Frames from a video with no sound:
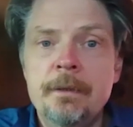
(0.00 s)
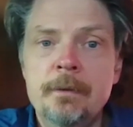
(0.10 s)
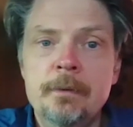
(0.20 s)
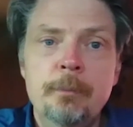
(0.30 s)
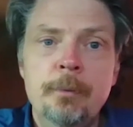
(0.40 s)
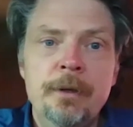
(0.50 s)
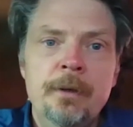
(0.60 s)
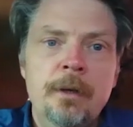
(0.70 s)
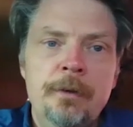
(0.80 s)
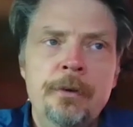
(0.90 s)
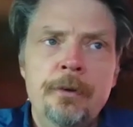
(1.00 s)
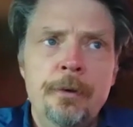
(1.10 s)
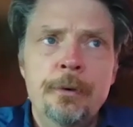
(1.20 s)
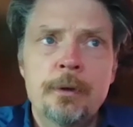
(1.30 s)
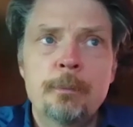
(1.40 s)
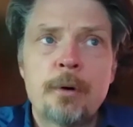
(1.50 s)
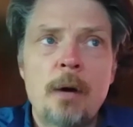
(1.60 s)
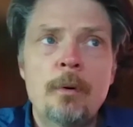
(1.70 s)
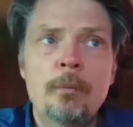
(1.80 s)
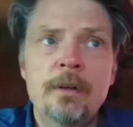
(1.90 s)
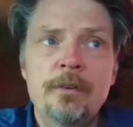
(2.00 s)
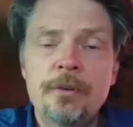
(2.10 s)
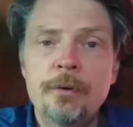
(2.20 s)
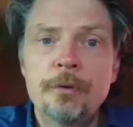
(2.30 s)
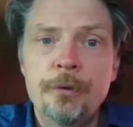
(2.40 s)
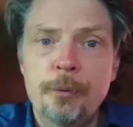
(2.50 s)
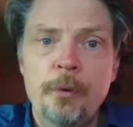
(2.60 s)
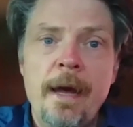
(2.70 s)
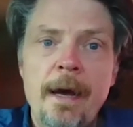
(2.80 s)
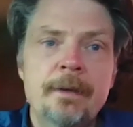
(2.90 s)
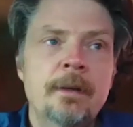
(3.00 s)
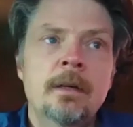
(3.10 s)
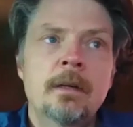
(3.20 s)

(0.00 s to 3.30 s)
in, but you know, and you could probably still do that.